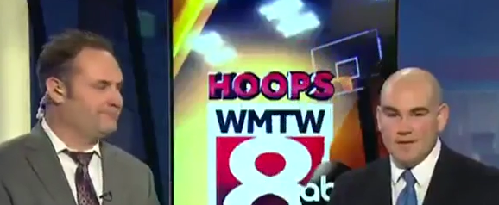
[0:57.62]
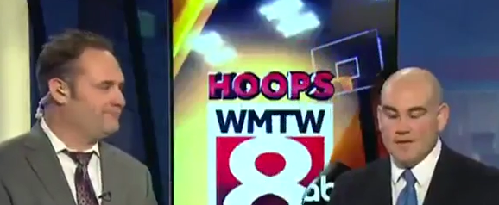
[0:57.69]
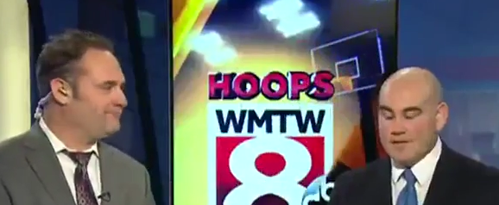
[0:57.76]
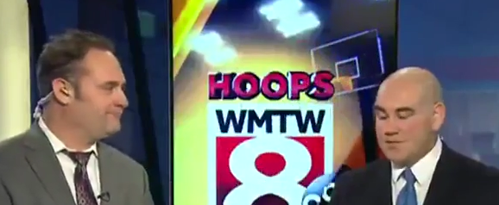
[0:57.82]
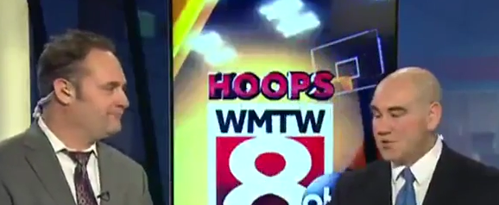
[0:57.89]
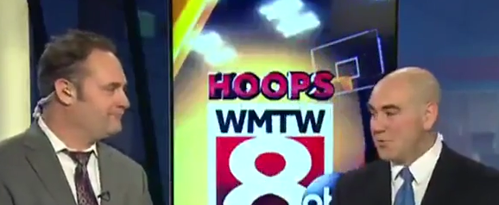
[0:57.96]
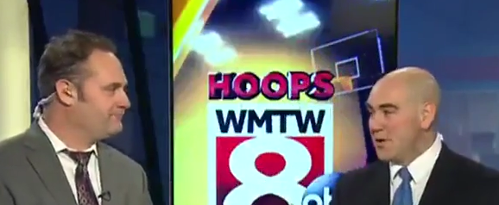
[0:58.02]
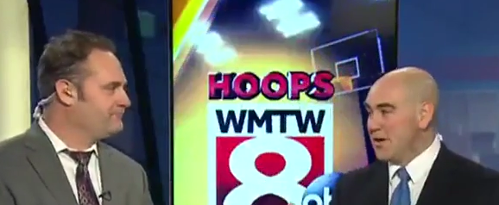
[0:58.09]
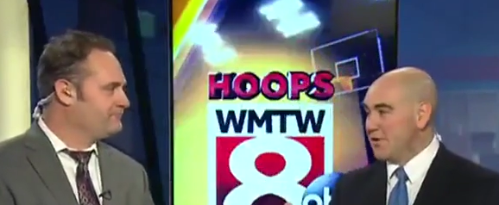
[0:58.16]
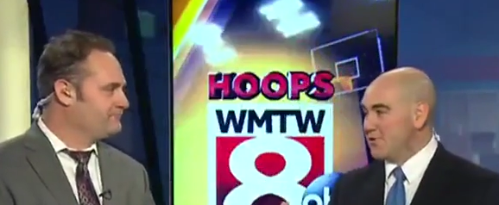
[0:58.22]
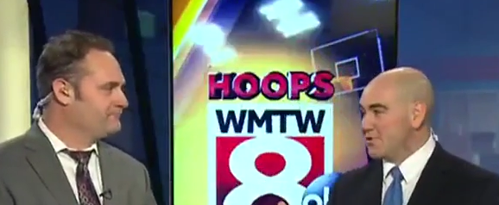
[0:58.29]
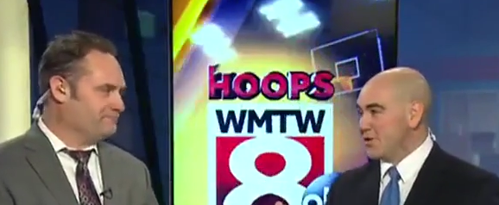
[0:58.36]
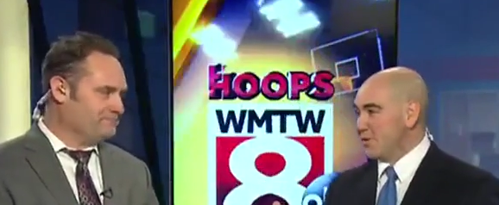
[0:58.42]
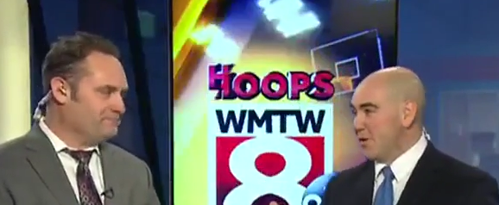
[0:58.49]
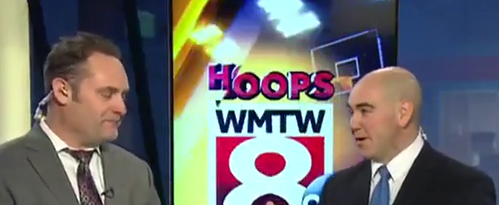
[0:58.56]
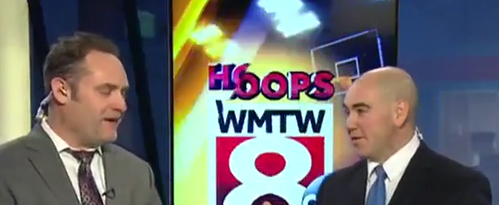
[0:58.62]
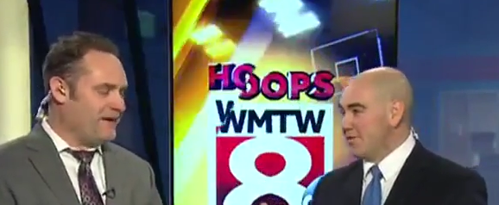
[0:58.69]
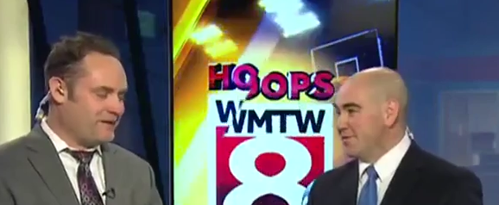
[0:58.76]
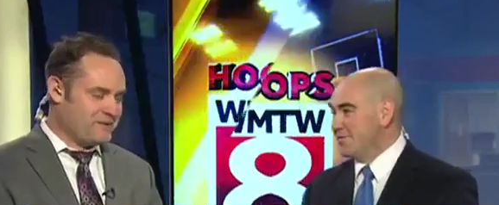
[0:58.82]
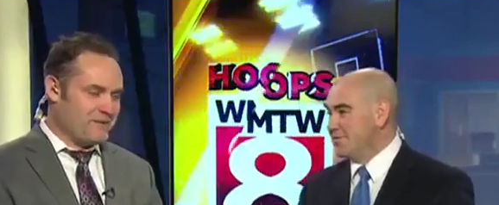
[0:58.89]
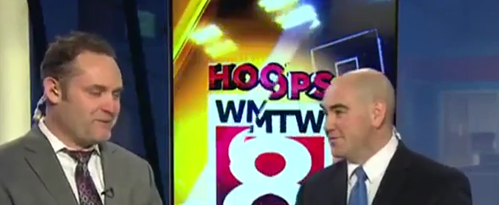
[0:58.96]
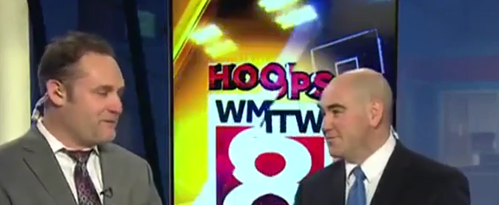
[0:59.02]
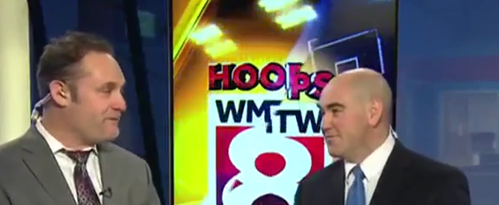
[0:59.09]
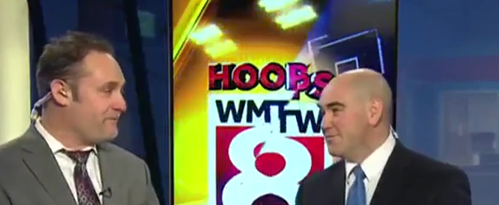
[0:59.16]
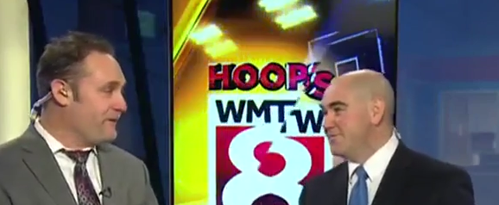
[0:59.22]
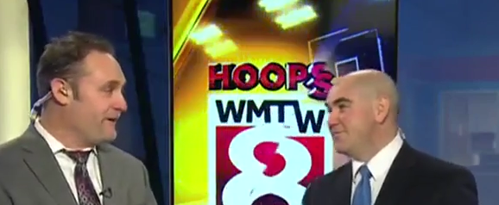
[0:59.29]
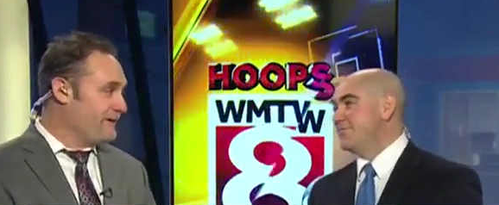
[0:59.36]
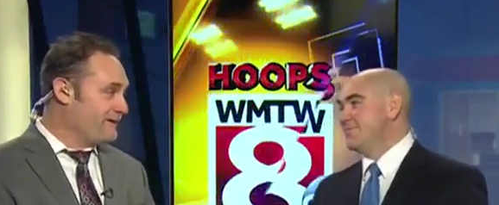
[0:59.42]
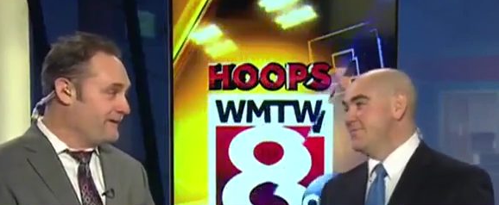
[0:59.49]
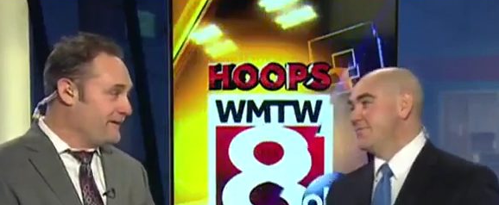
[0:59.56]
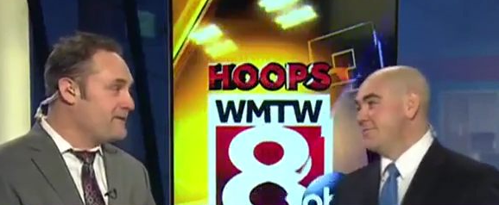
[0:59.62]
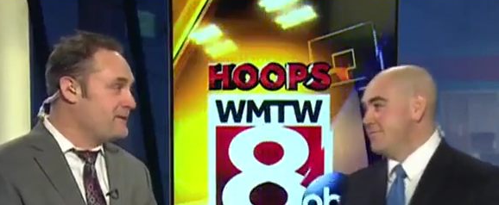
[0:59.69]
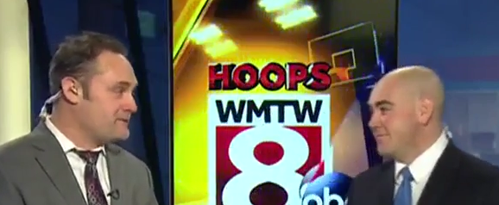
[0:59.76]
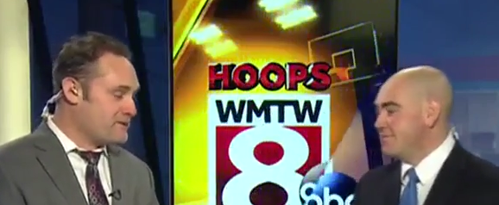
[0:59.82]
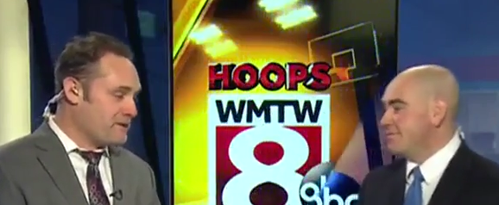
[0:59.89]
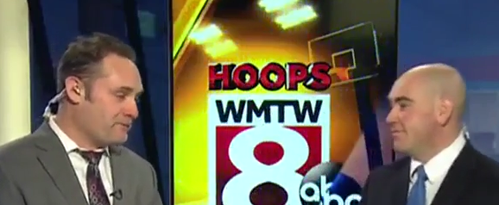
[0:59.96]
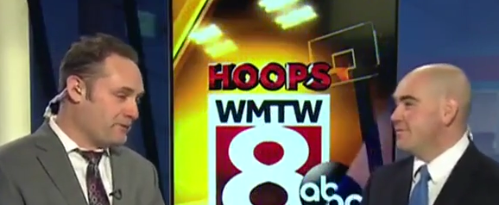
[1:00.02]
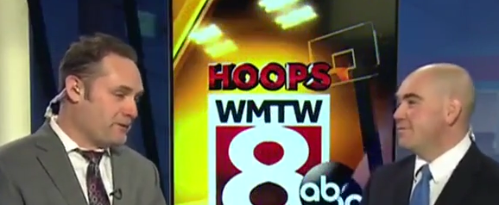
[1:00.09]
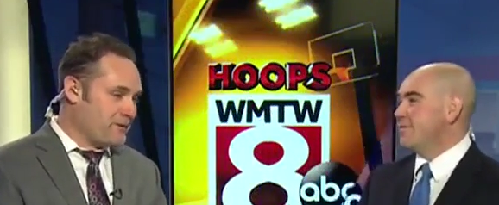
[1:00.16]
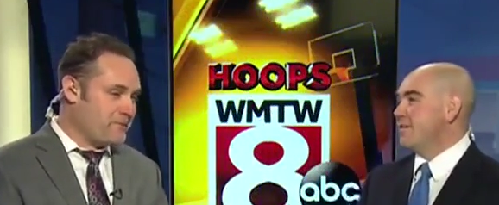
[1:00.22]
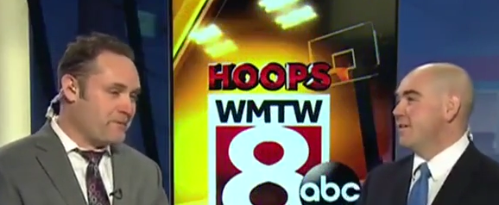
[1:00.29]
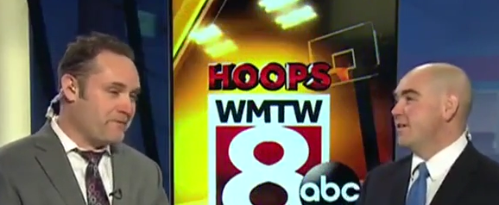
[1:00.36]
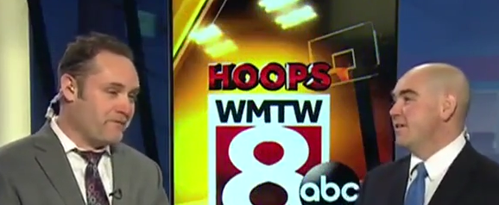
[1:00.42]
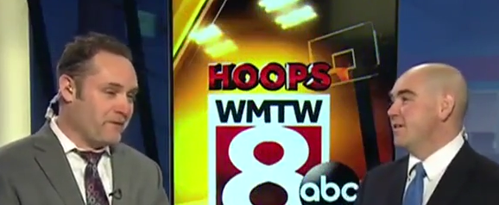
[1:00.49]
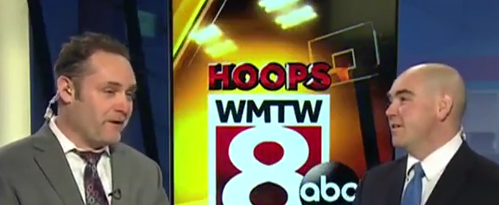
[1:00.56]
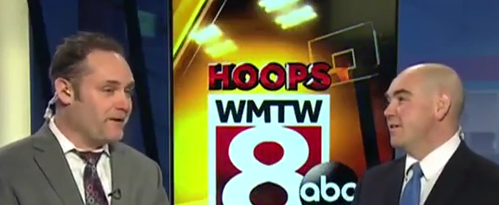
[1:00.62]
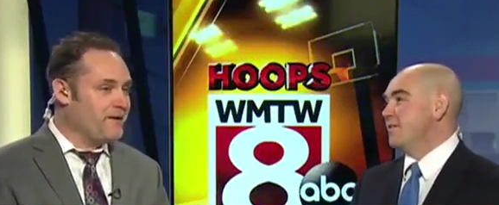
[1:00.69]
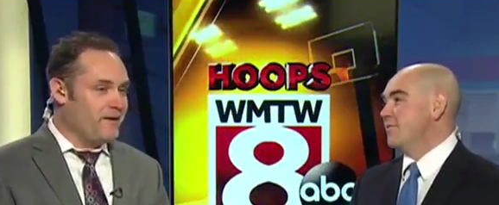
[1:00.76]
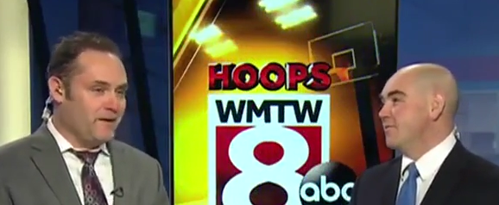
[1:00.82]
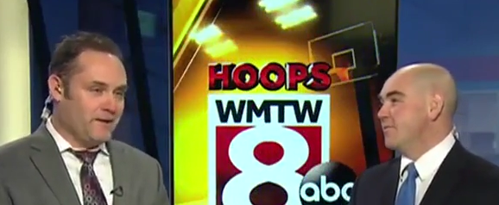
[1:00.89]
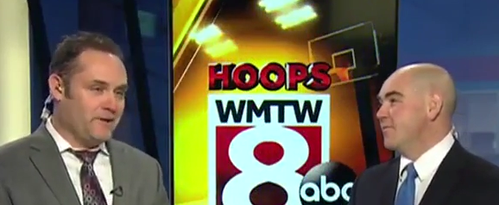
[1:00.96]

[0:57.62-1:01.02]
Speaker 1: This should be interesting, Michael. Yeah, it's going to be fun. it's definitely going to be fun.